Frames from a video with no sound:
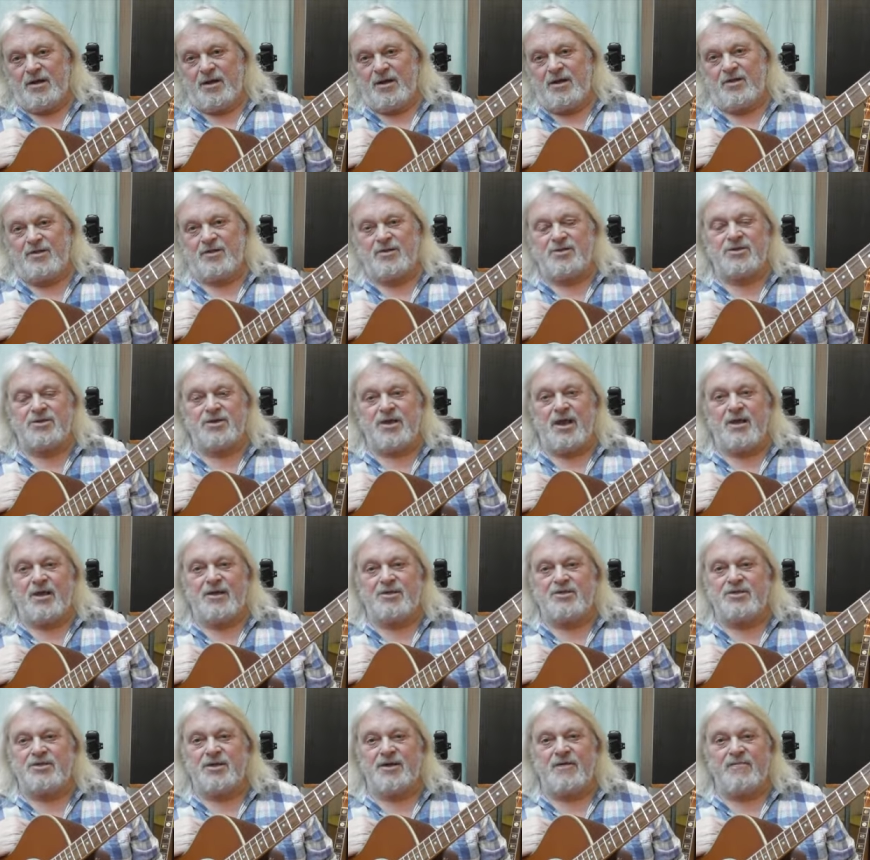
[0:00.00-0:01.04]
in the
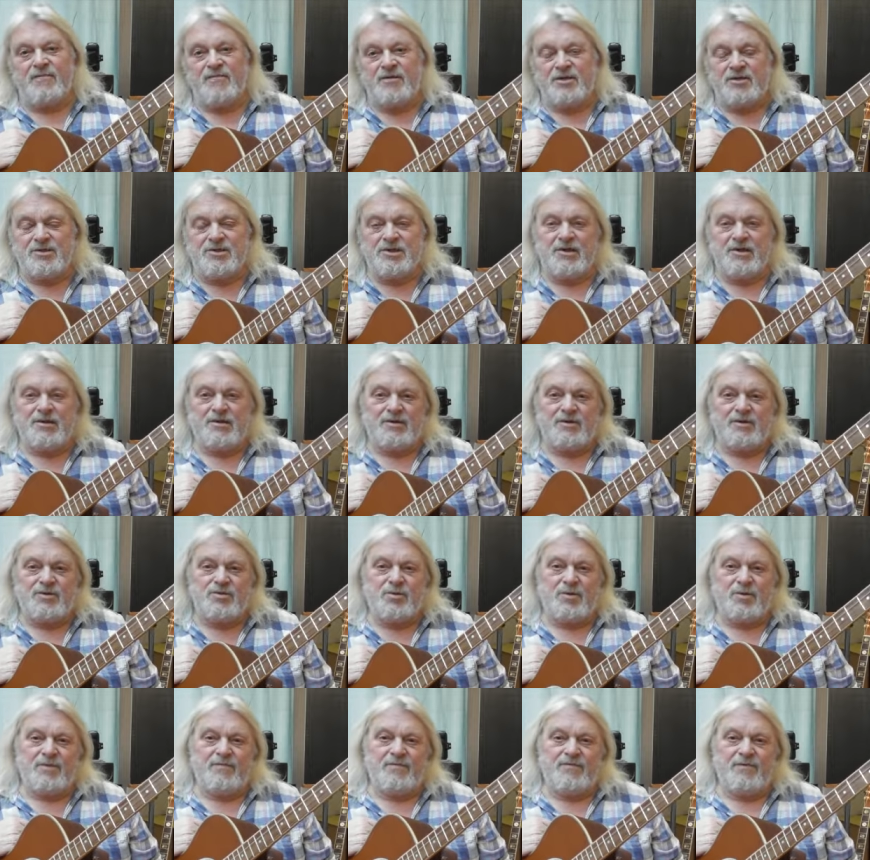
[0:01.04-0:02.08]
States even as little as
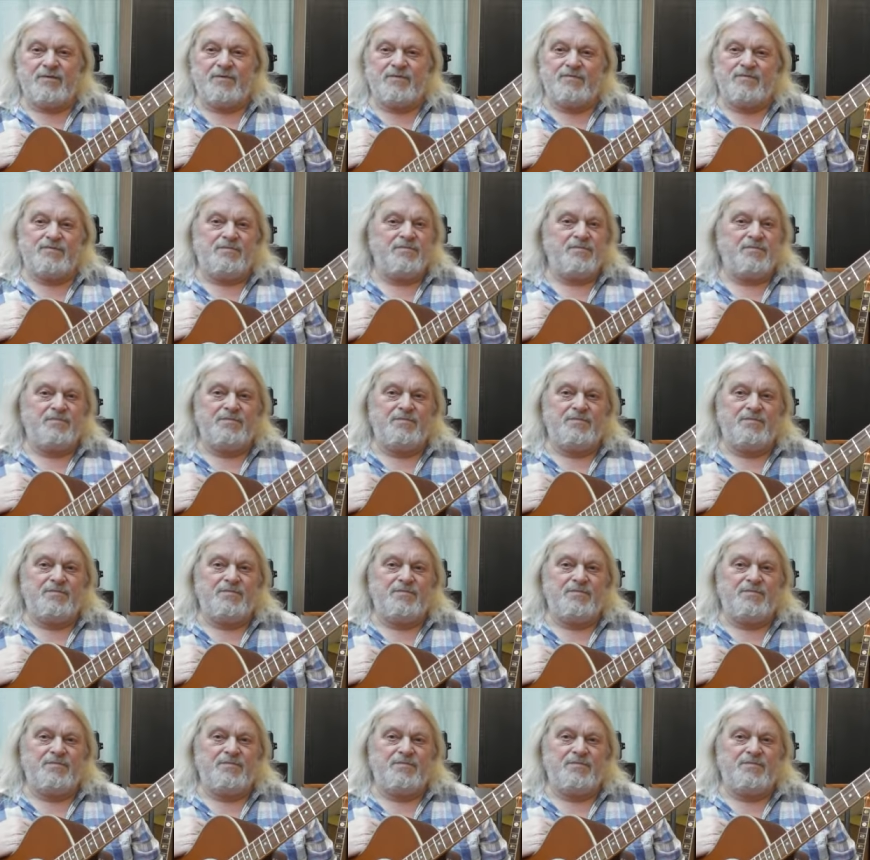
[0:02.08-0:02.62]
25